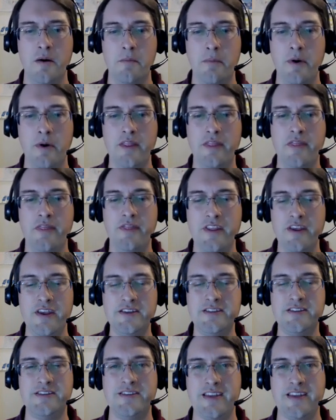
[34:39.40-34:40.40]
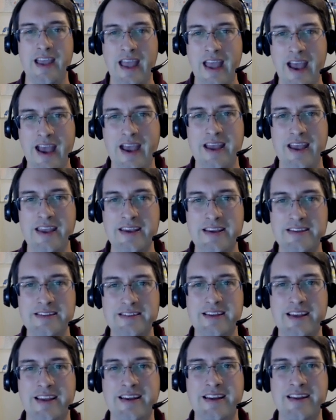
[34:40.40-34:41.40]
But this
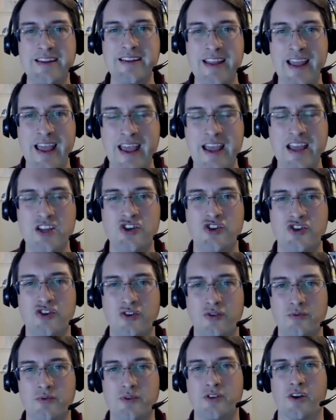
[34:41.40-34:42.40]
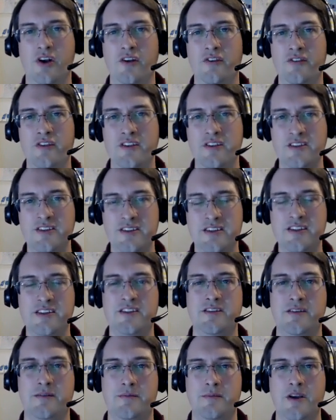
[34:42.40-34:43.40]
is an intentional result of the
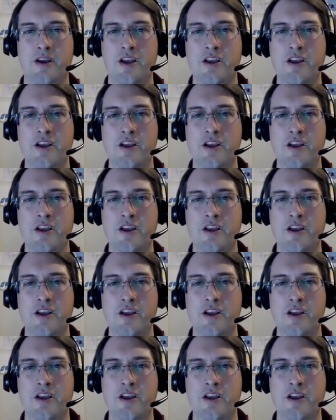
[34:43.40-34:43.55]
system.